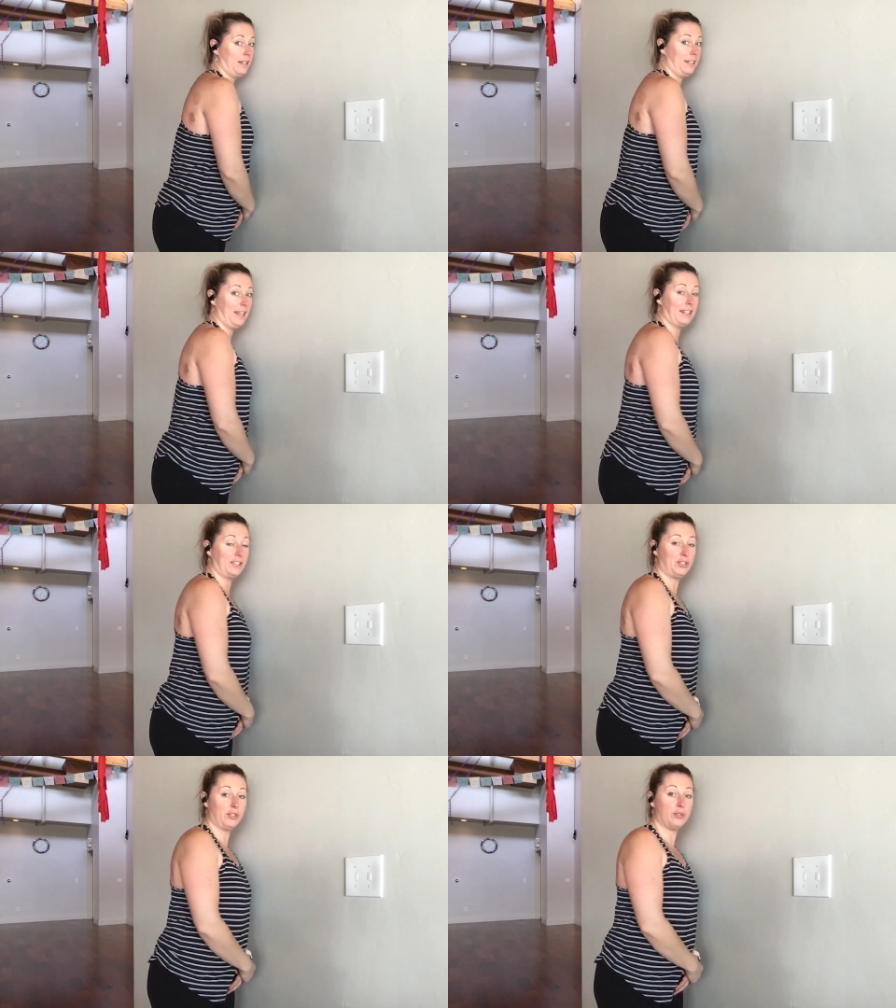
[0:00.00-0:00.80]
And again,
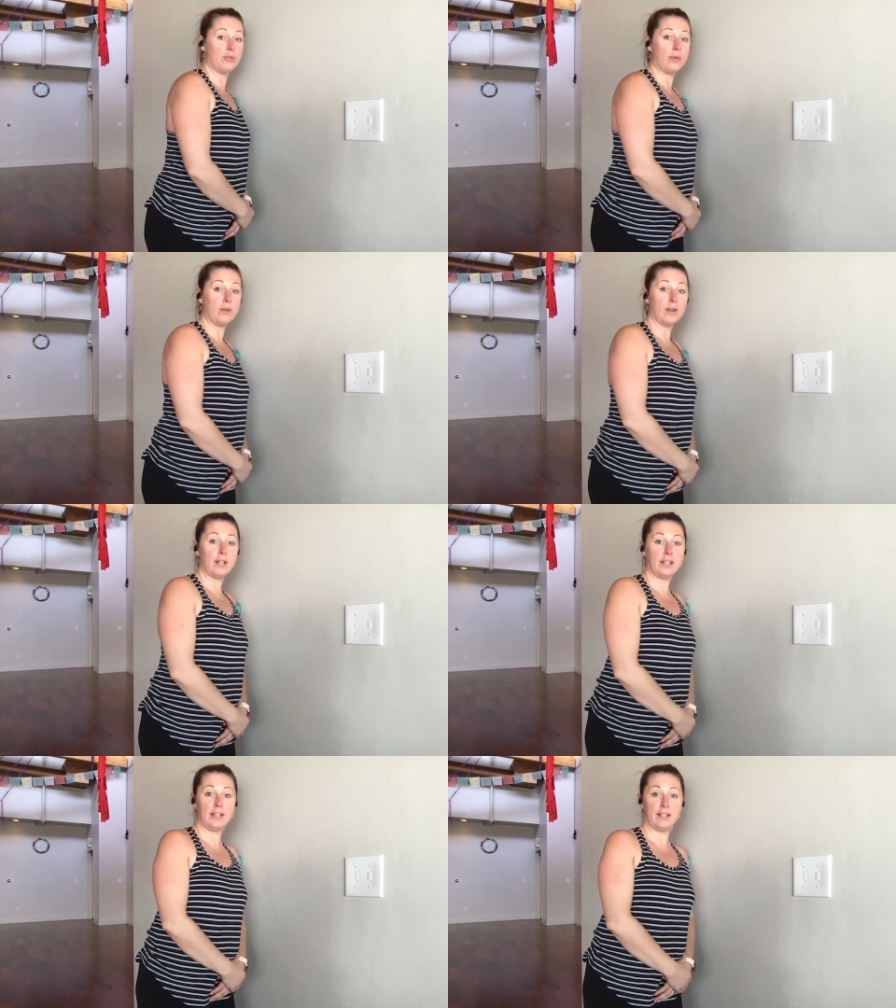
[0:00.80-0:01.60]
it's just door
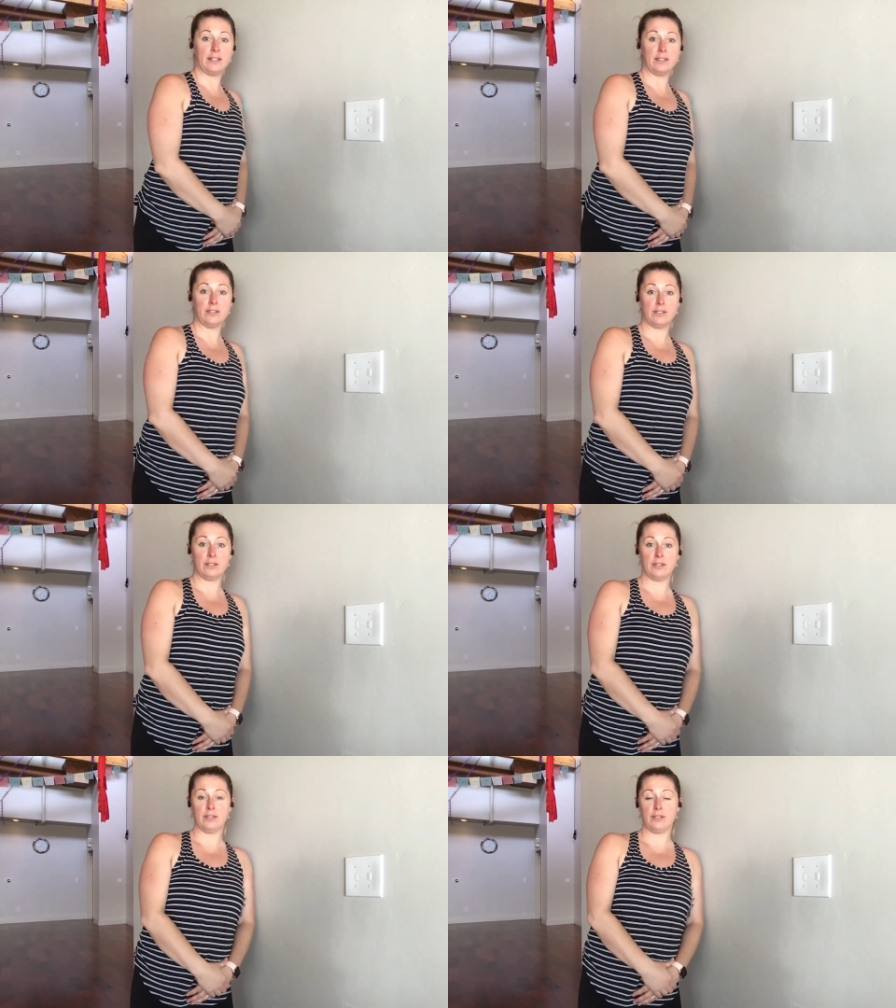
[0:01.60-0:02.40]
on a
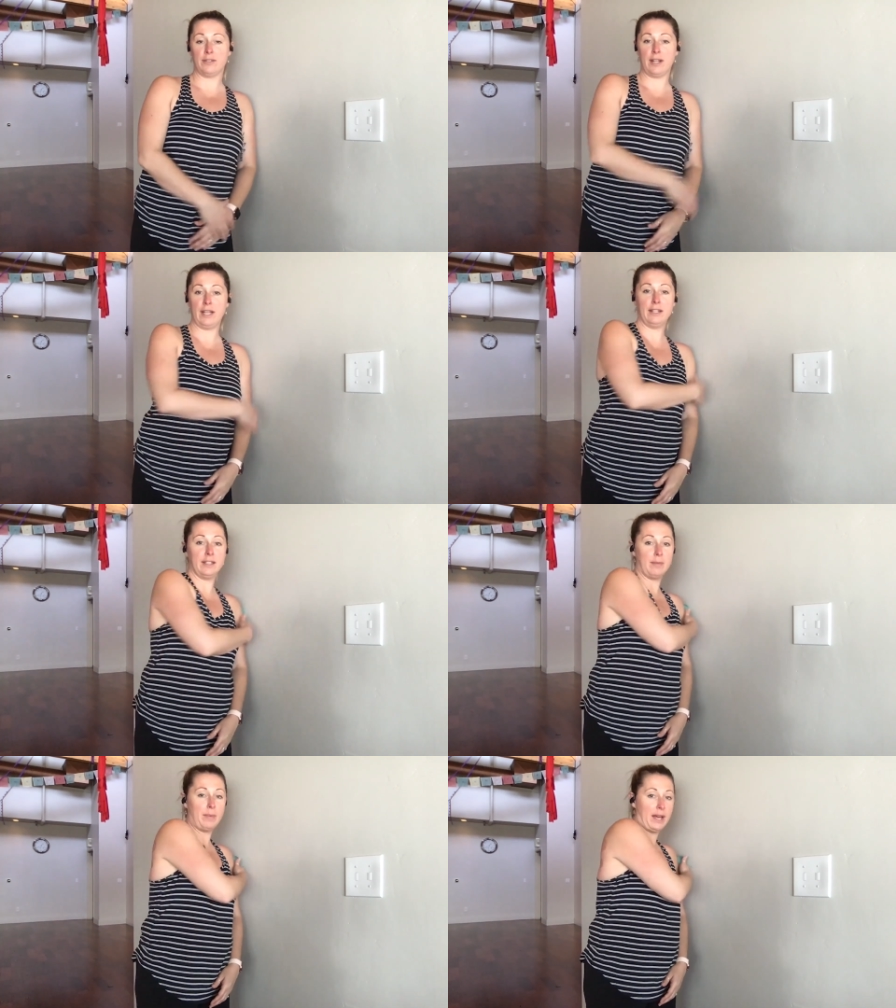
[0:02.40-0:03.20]
hinge, right?
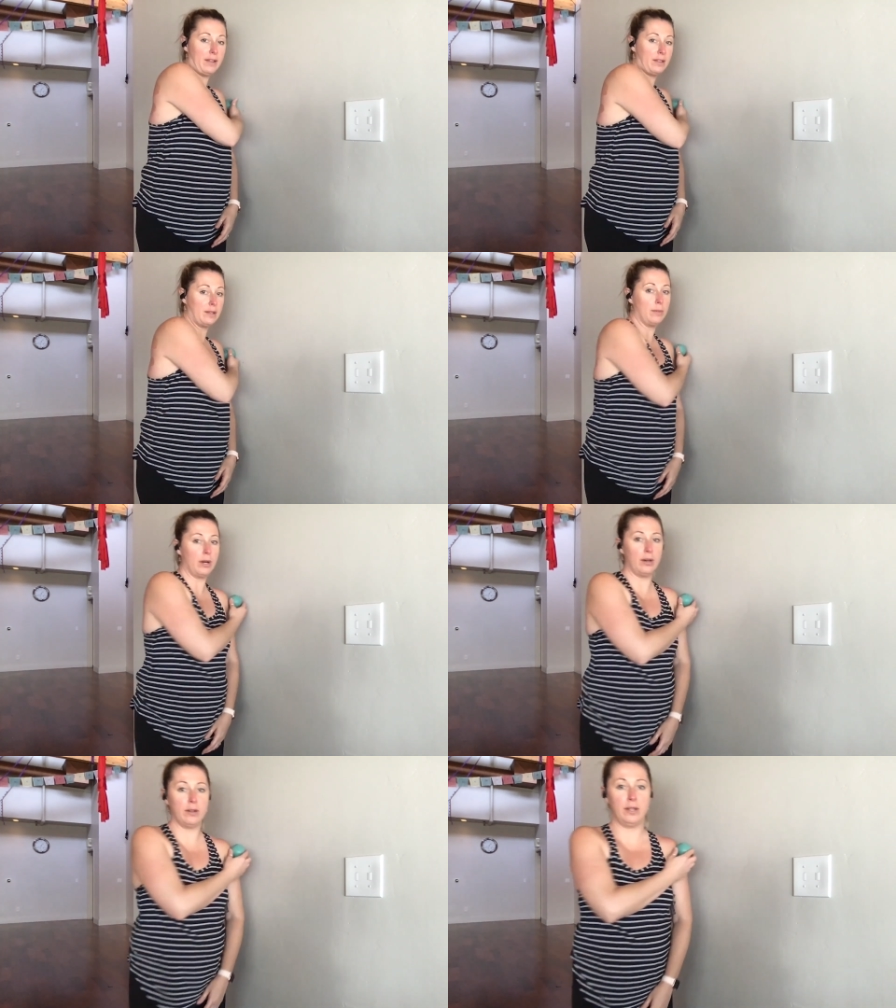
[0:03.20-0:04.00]
And the path of the
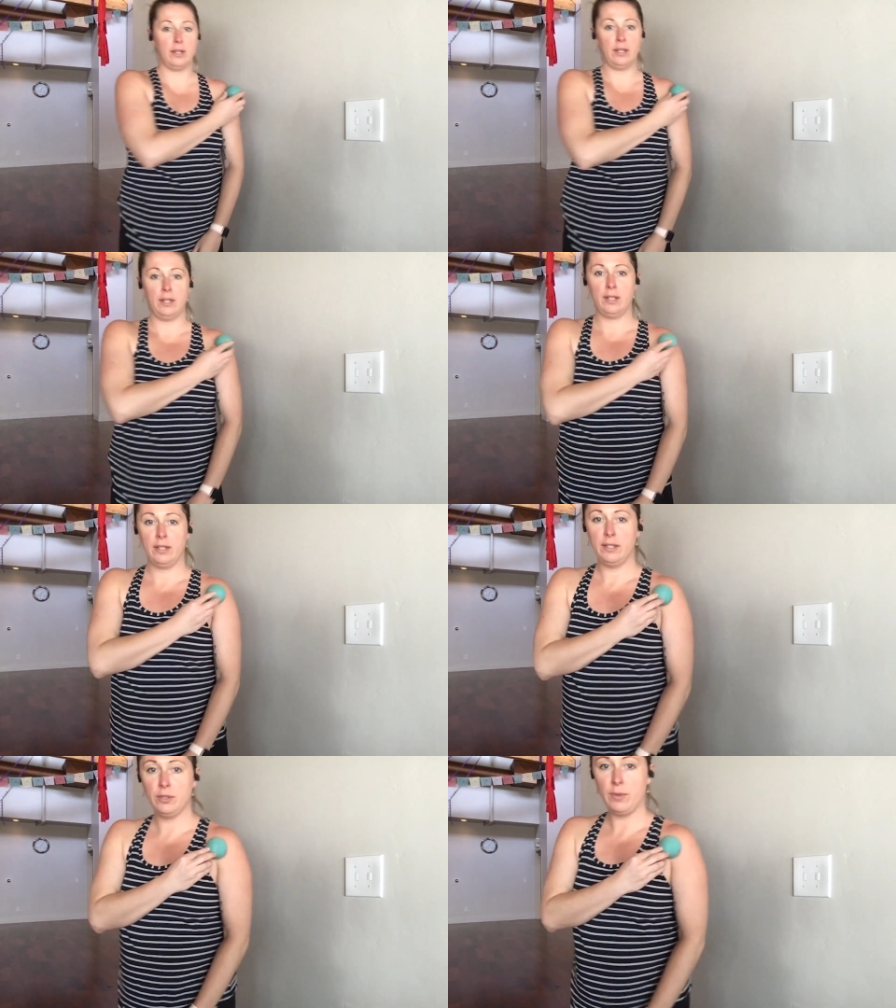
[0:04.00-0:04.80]
ball
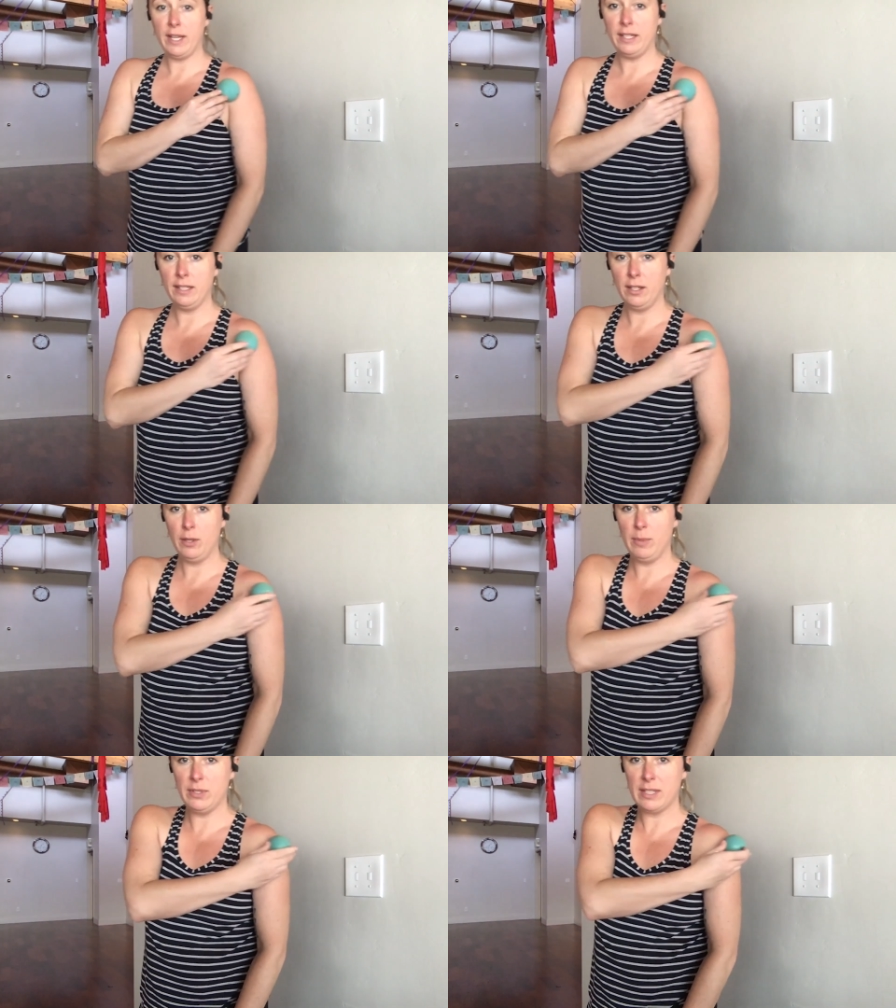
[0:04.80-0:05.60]
is right,
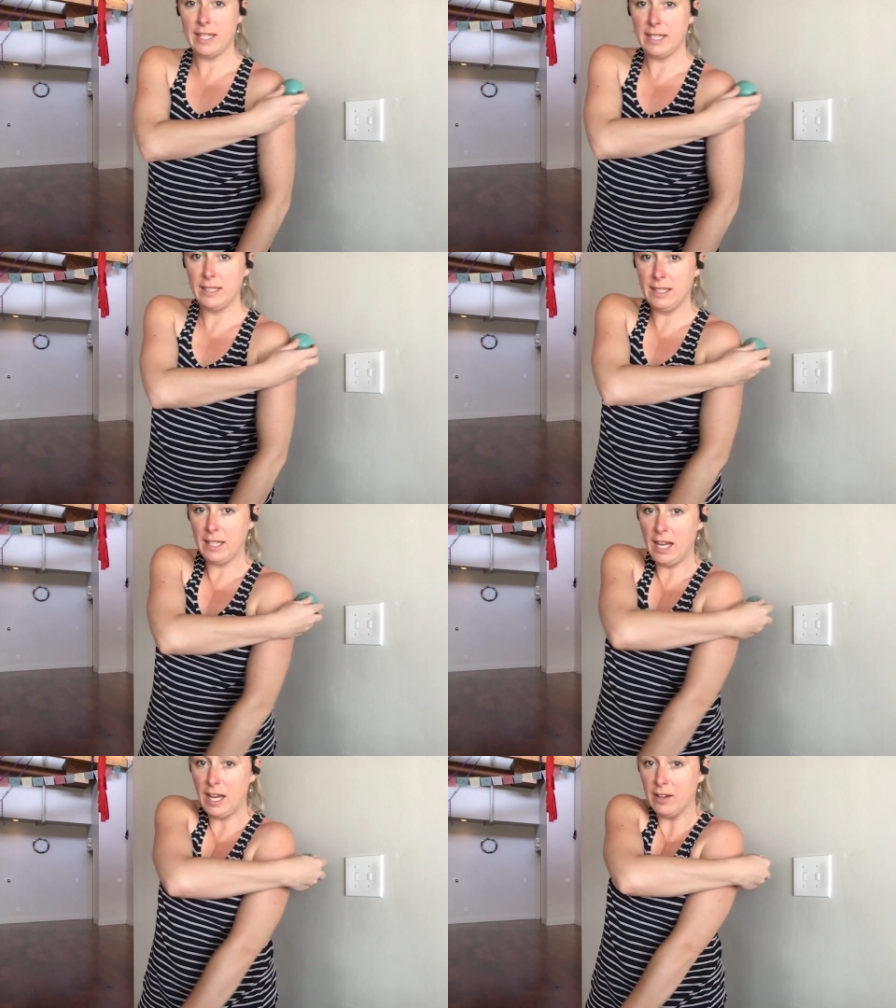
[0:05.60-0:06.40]
almost like a
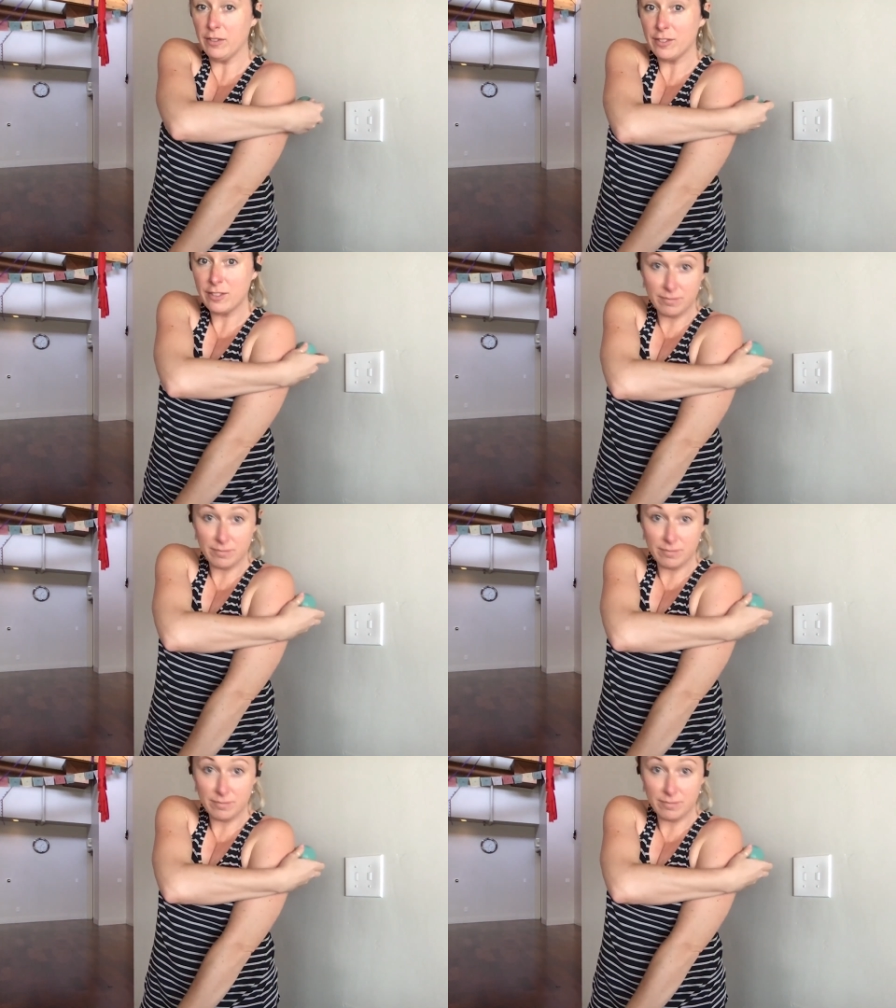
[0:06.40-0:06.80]
little cuff